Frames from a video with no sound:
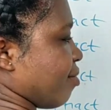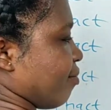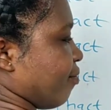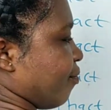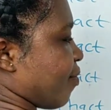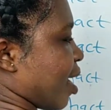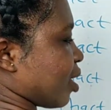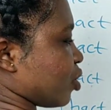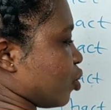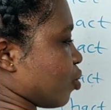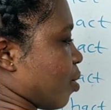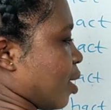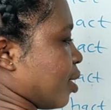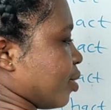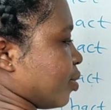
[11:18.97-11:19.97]

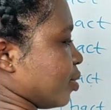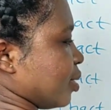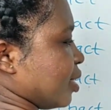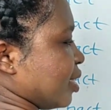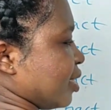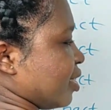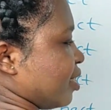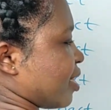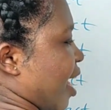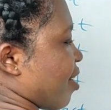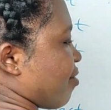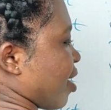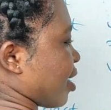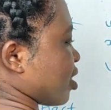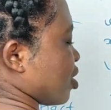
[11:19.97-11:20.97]
factual
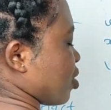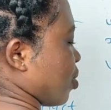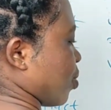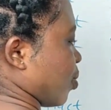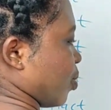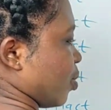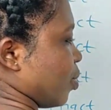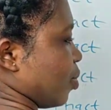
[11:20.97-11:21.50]
director.